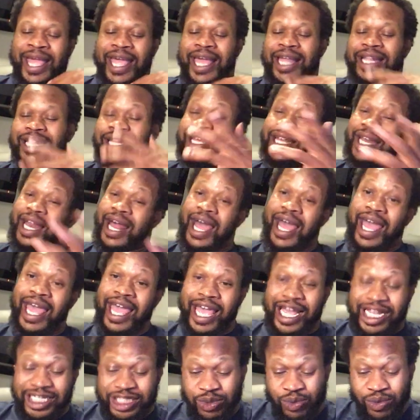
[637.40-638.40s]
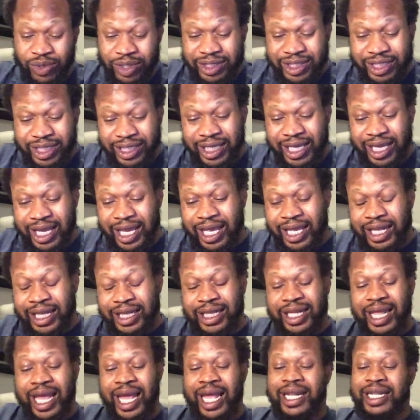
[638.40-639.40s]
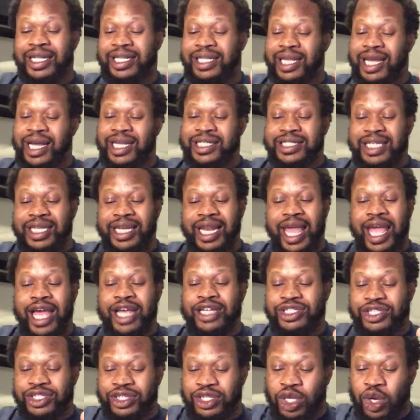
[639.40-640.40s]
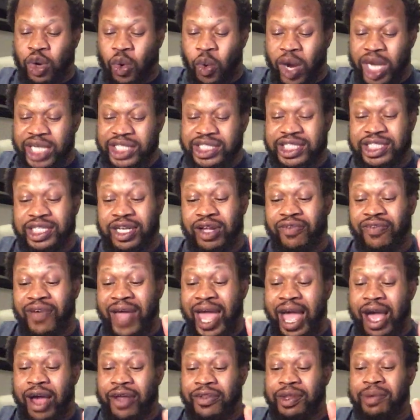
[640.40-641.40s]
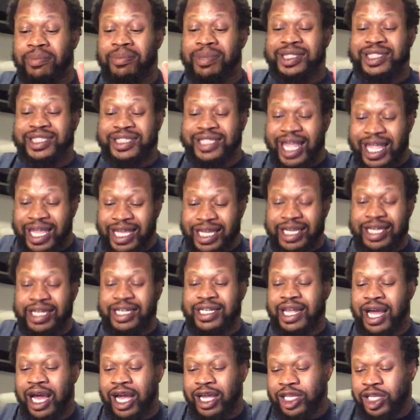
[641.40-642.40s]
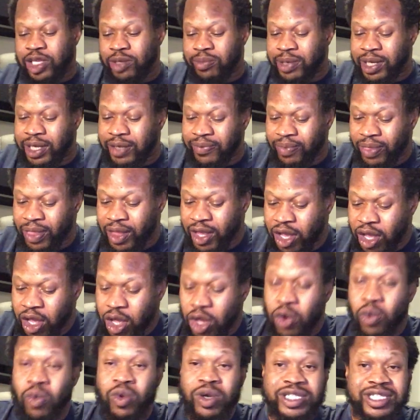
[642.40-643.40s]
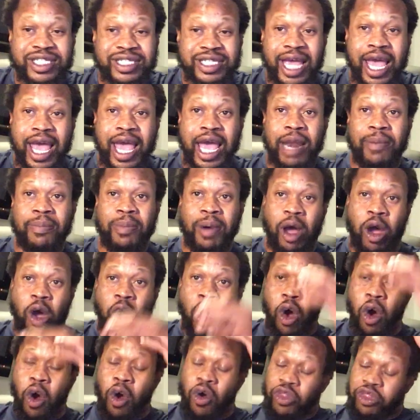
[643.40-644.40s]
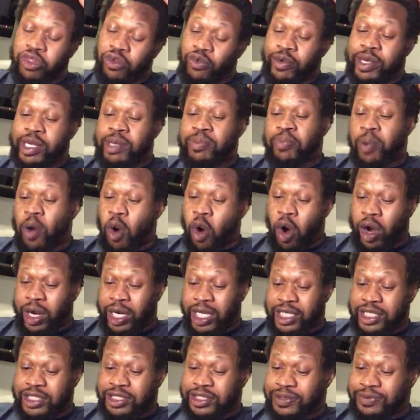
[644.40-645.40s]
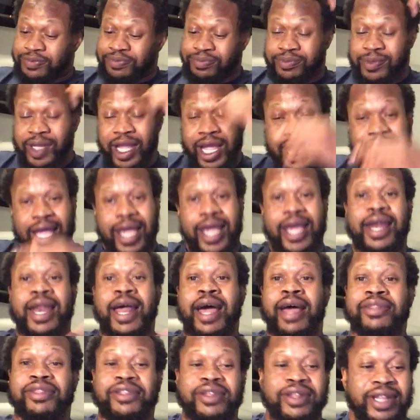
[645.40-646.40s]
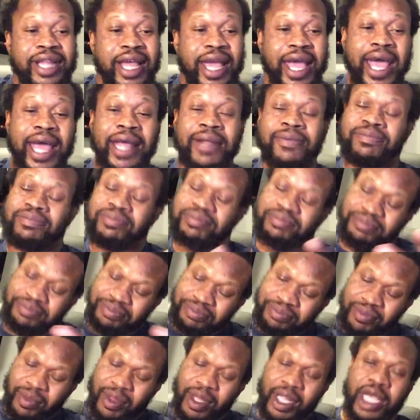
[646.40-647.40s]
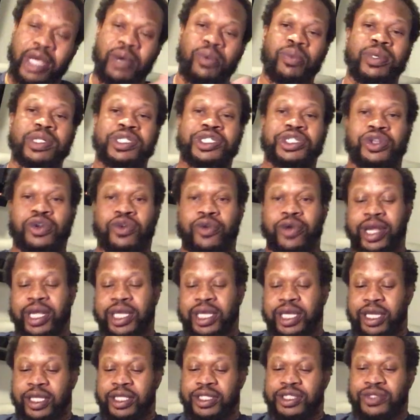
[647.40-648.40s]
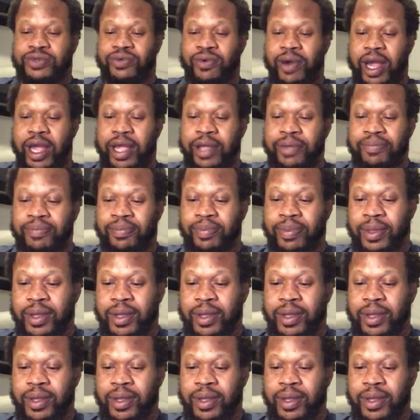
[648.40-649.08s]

And then I asked once again, that doesn't answer the question of how the mistaken document was signed by all three parties. And after that, it was crickets, right?